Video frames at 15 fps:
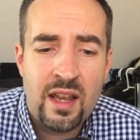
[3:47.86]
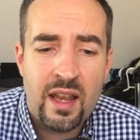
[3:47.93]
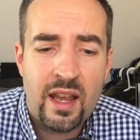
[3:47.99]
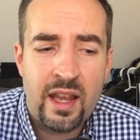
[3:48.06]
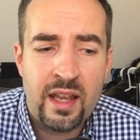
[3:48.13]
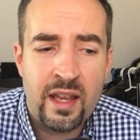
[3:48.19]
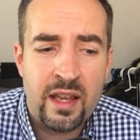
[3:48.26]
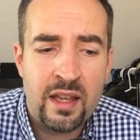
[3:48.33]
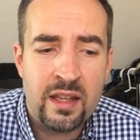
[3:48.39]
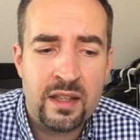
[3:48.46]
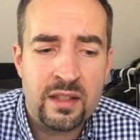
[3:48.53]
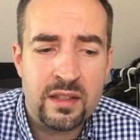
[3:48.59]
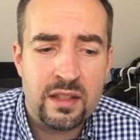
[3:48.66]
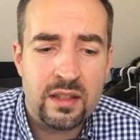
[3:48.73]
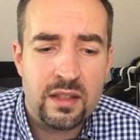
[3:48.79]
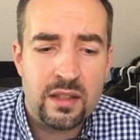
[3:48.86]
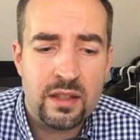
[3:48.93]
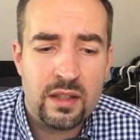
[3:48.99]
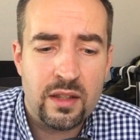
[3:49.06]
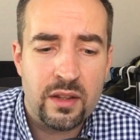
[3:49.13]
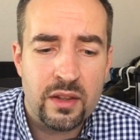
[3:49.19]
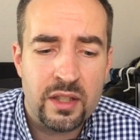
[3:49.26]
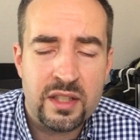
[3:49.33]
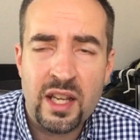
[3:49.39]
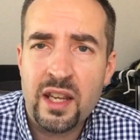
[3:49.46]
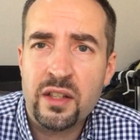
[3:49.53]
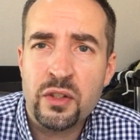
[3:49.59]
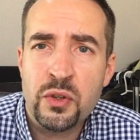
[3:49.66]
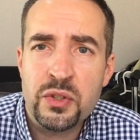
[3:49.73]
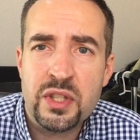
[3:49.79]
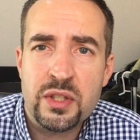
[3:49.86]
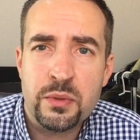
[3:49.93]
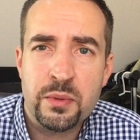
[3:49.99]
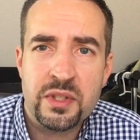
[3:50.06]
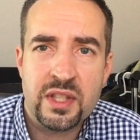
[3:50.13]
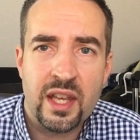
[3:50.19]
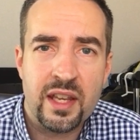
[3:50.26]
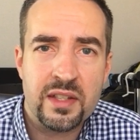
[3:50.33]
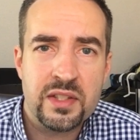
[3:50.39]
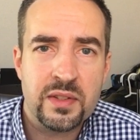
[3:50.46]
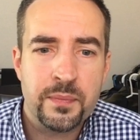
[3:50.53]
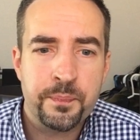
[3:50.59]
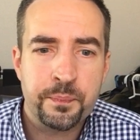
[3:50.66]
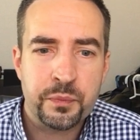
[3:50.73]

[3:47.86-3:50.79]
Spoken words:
and the diagnosis was this.